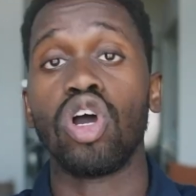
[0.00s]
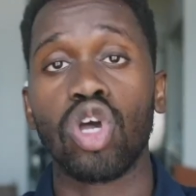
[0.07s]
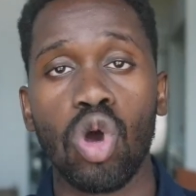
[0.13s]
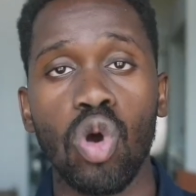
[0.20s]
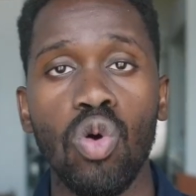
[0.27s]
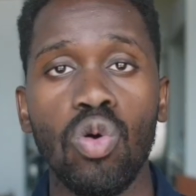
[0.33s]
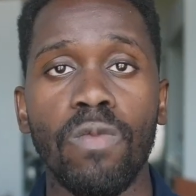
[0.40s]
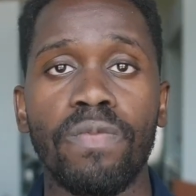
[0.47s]

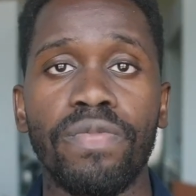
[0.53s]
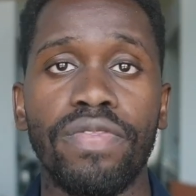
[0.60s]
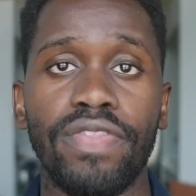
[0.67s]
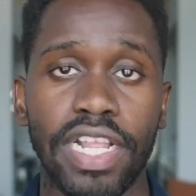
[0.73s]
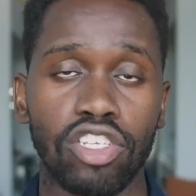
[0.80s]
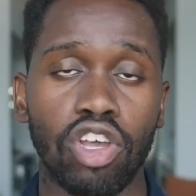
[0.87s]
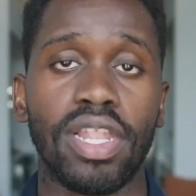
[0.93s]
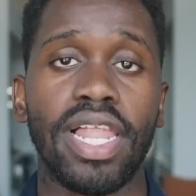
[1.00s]
Cool.
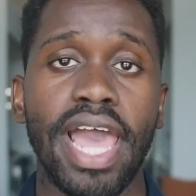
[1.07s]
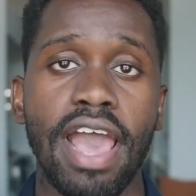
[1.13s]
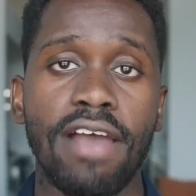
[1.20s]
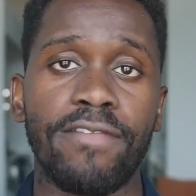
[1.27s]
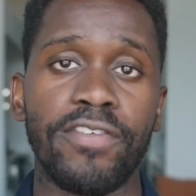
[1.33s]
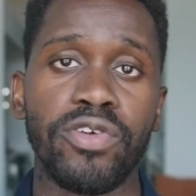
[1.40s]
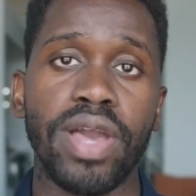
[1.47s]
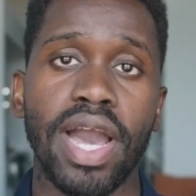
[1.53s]
That's all I
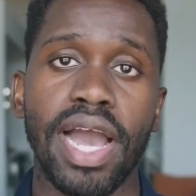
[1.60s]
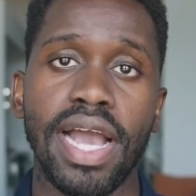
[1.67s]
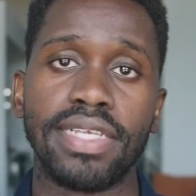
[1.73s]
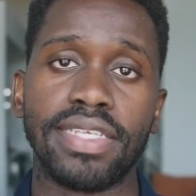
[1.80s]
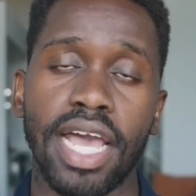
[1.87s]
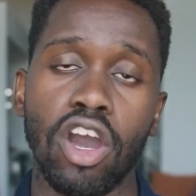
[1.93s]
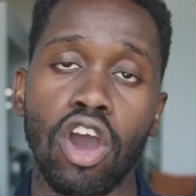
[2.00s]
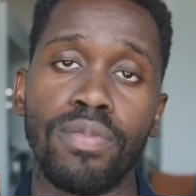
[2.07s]
have for you
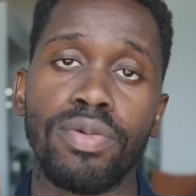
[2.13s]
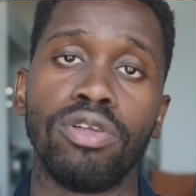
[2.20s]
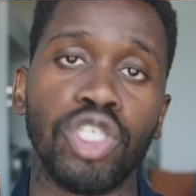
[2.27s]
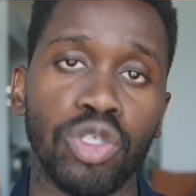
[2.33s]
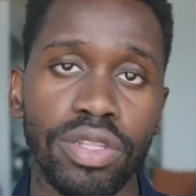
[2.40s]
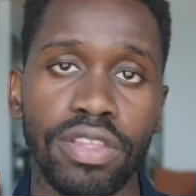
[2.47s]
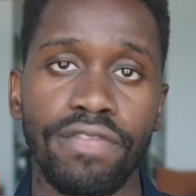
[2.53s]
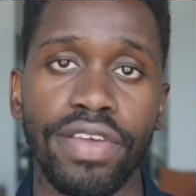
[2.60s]
guys. I hope you
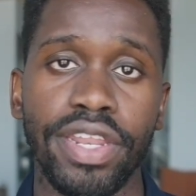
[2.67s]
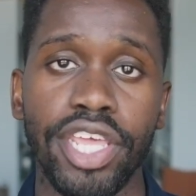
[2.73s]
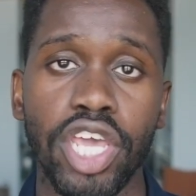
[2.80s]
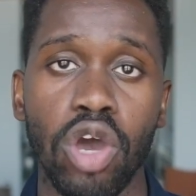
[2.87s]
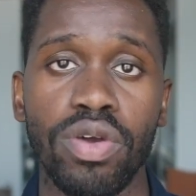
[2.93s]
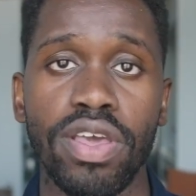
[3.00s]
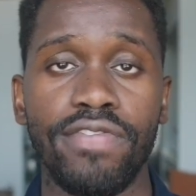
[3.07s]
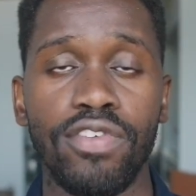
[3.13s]
enjoyed the
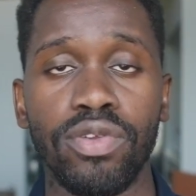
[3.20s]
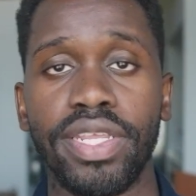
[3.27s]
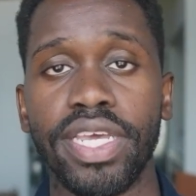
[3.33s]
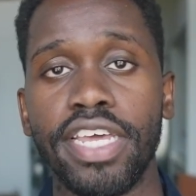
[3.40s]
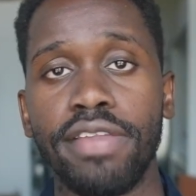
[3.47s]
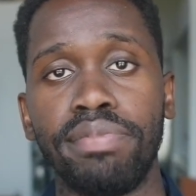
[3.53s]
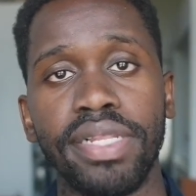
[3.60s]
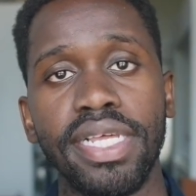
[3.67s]
video. If you
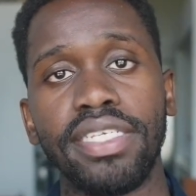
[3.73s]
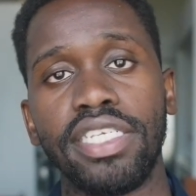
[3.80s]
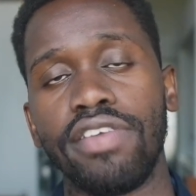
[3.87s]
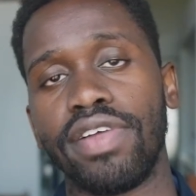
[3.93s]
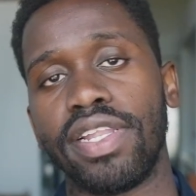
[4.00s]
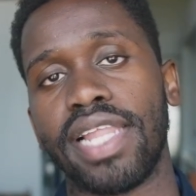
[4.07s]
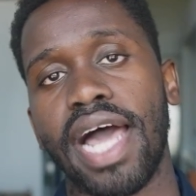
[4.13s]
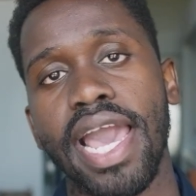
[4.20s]
did, please
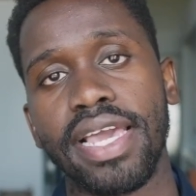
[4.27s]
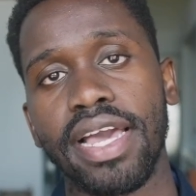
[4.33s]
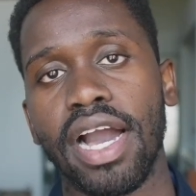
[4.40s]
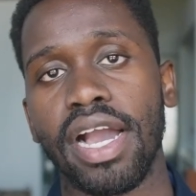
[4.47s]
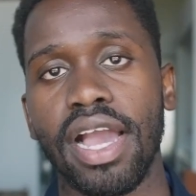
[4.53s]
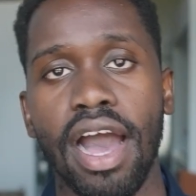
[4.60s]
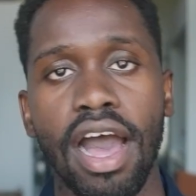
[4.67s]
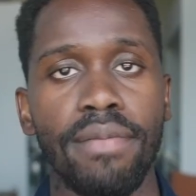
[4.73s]
leave a like,
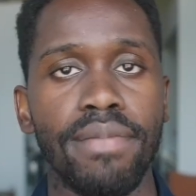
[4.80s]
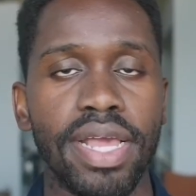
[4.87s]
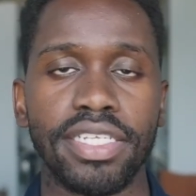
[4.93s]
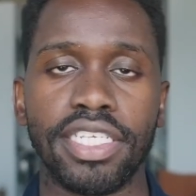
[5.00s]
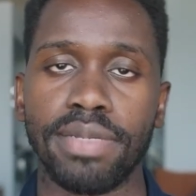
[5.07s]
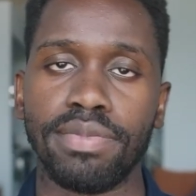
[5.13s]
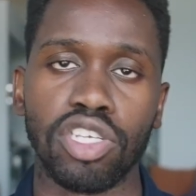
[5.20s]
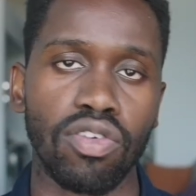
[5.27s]
a
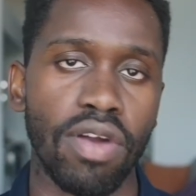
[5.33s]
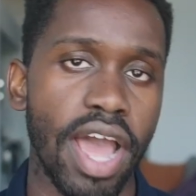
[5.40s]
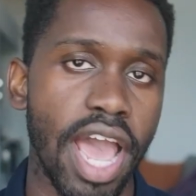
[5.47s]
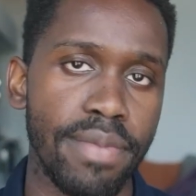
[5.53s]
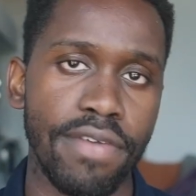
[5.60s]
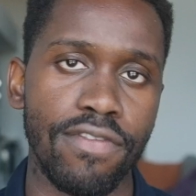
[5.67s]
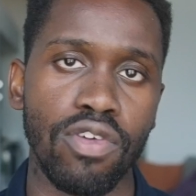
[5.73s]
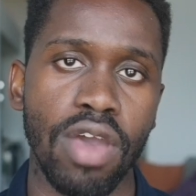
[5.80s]
comment,
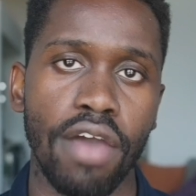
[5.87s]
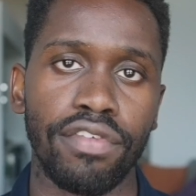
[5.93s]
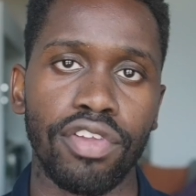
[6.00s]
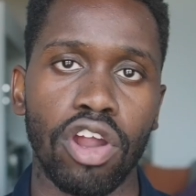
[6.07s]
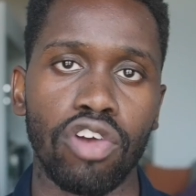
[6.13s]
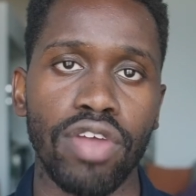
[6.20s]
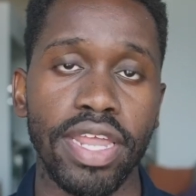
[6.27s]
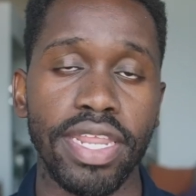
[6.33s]
subscribe if you haven't
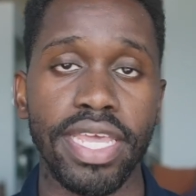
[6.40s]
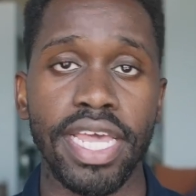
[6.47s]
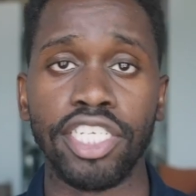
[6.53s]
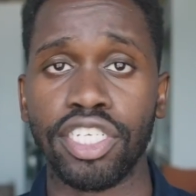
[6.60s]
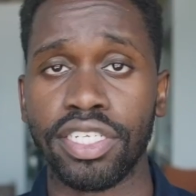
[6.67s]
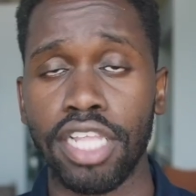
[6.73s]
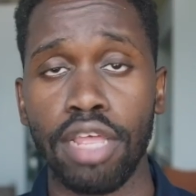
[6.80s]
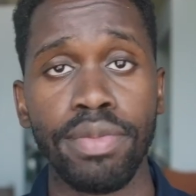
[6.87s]
already,
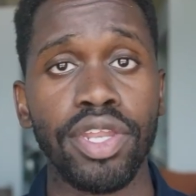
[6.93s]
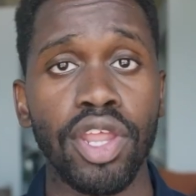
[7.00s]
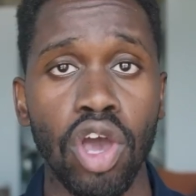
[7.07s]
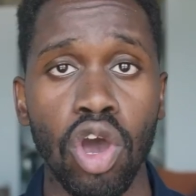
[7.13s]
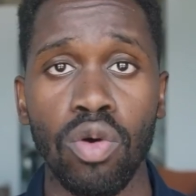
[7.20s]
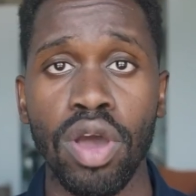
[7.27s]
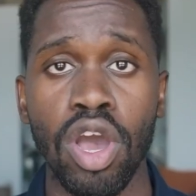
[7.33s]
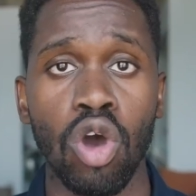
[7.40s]
and just let me
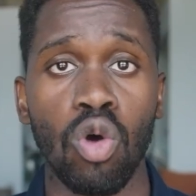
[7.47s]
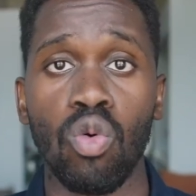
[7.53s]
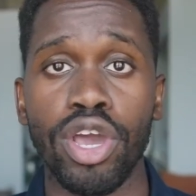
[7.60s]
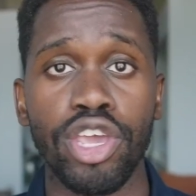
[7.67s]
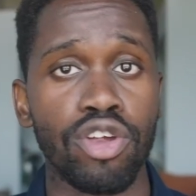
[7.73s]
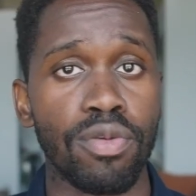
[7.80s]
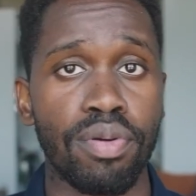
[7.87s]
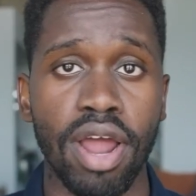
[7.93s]
know
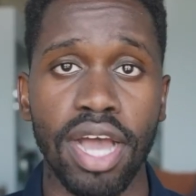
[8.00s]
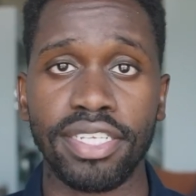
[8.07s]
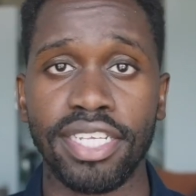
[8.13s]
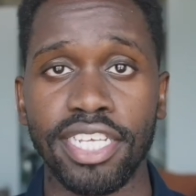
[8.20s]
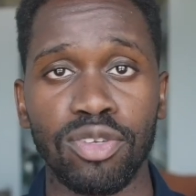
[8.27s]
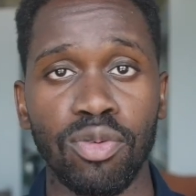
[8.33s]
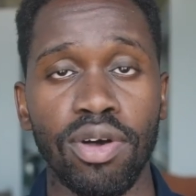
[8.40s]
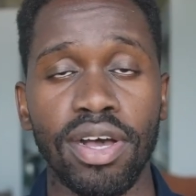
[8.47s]
what your
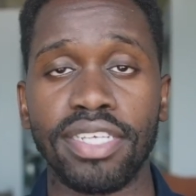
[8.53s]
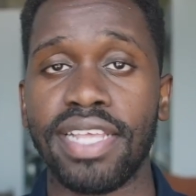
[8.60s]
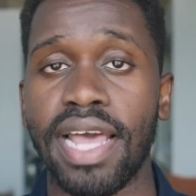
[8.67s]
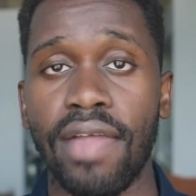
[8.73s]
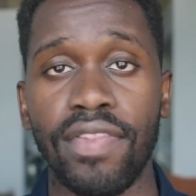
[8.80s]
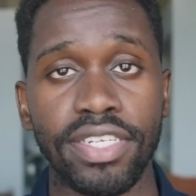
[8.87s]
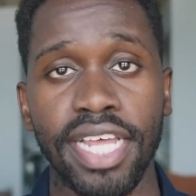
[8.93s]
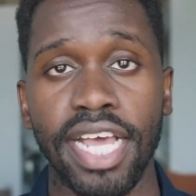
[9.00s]
process was,
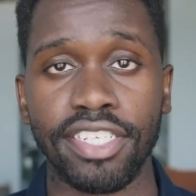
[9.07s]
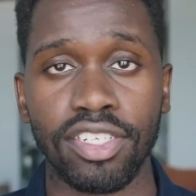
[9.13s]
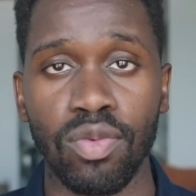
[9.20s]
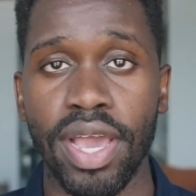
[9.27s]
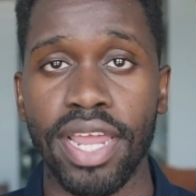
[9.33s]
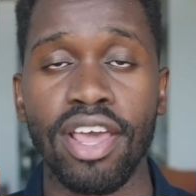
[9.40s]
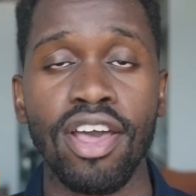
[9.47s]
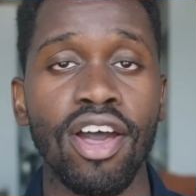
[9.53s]
how the test
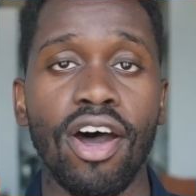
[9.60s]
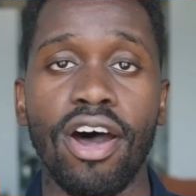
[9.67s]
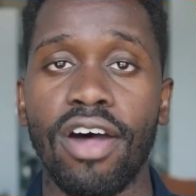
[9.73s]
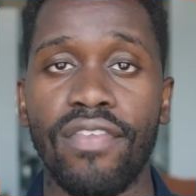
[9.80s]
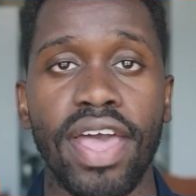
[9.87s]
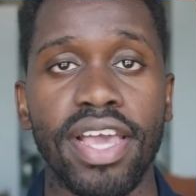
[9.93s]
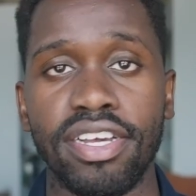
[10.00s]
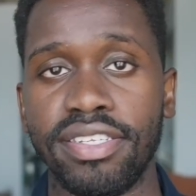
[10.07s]
went,
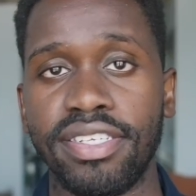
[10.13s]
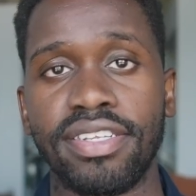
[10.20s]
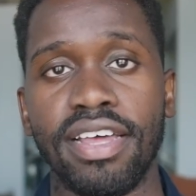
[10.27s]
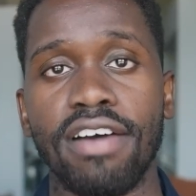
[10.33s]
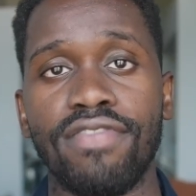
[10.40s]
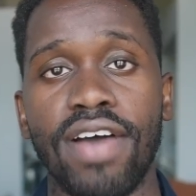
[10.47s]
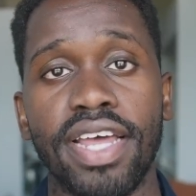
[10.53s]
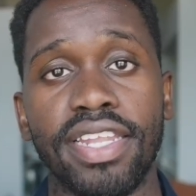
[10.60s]
all that good
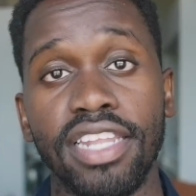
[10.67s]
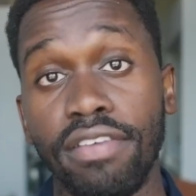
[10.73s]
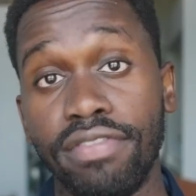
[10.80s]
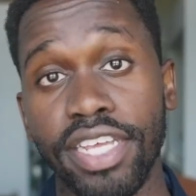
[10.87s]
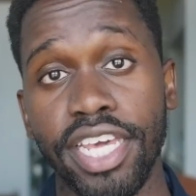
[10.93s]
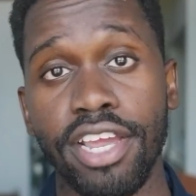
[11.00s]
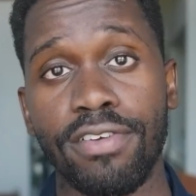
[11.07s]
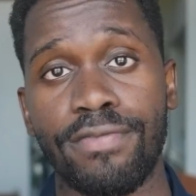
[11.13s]
stuff. I'd love
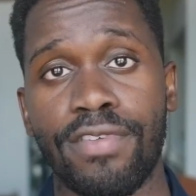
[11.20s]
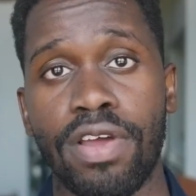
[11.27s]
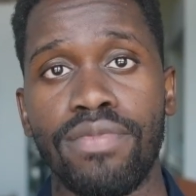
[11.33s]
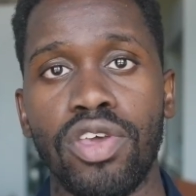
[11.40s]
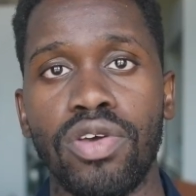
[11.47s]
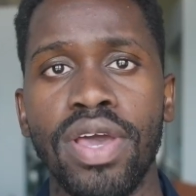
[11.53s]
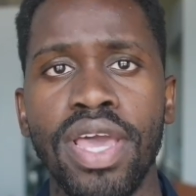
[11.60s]
to hear from you.